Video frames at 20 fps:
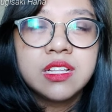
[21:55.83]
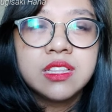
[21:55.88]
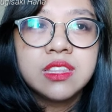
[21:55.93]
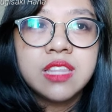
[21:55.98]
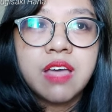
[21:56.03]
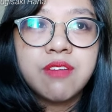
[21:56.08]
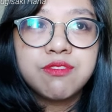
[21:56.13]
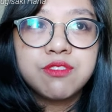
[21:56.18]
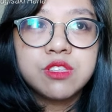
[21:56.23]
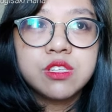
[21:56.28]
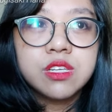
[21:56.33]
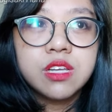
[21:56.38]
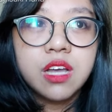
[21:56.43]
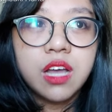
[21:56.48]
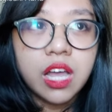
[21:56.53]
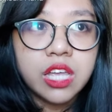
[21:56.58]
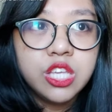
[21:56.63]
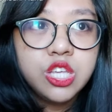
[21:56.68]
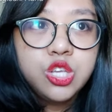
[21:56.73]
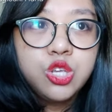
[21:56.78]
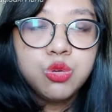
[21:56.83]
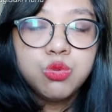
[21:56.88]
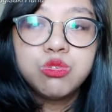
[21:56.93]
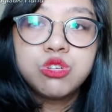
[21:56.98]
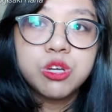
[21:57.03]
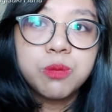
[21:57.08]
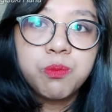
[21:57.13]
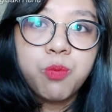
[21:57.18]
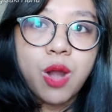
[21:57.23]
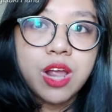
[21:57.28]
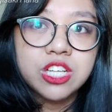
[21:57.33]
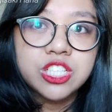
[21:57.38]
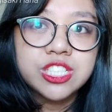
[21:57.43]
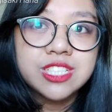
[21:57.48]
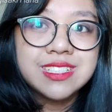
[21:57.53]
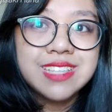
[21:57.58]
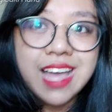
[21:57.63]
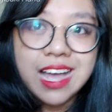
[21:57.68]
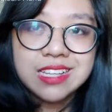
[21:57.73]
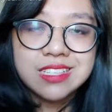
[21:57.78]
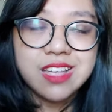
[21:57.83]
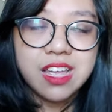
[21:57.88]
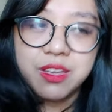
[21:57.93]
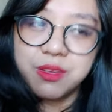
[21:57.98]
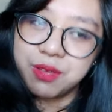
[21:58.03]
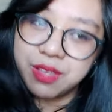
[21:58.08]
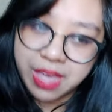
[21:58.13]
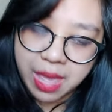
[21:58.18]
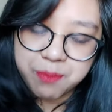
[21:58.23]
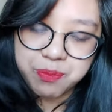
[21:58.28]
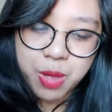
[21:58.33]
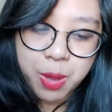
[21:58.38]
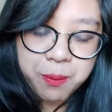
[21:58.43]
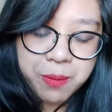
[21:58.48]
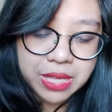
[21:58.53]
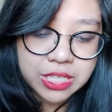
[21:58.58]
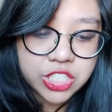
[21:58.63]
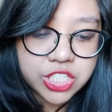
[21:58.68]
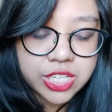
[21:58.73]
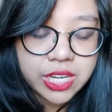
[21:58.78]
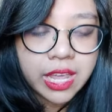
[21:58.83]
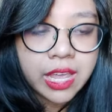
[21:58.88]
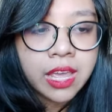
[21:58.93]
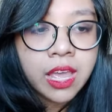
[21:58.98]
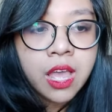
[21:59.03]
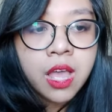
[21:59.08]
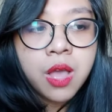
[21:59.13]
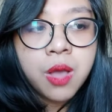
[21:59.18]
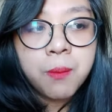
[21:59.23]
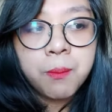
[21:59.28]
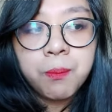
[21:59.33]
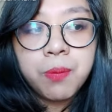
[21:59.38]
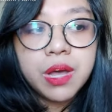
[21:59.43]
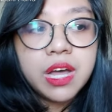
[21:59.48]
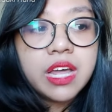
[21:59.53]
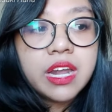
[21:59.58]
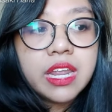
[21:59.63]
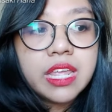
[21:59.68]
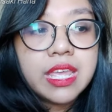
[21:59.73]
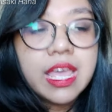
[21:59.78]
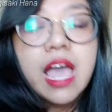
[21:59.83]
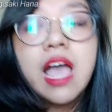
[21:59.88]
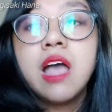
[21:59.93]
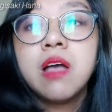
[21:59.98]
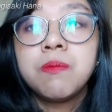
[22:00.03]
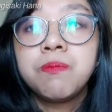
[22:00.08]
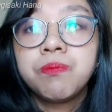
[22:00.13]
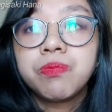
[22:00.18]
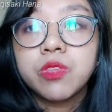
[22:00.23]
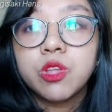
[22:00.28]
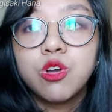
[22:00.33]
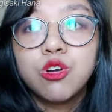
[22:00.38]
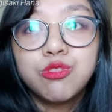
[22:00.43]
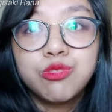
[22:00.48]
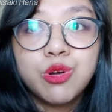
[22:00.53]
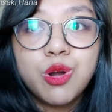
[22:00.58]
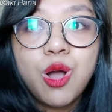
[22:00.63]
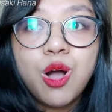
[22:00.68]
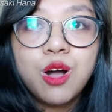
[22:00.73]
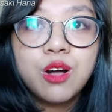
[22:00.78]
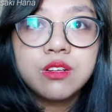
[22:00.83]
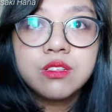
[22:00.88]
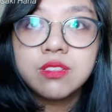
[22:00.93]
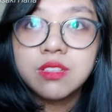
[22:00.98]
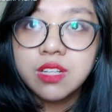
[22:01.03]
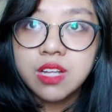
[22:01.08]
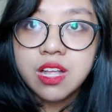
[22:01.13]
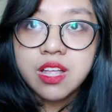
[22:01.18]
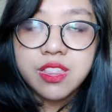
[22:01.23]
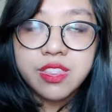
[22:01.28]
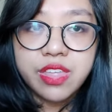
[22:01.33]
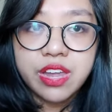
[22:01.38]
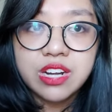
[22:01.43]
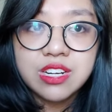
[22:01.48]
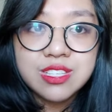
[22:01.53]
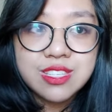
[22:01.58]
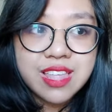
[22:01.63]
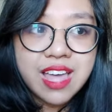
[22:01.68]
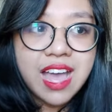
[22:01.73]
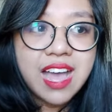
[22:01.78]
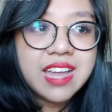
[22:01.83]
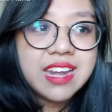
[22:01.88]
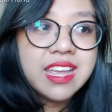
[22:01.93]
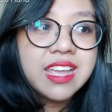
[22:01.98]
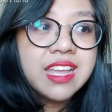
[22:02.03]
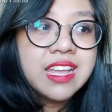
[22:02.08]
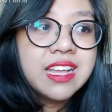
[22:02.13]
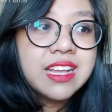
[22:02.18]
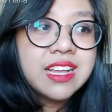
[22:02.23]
left a huge impression, as I kept on mentioning. But yeah, overall, there's that.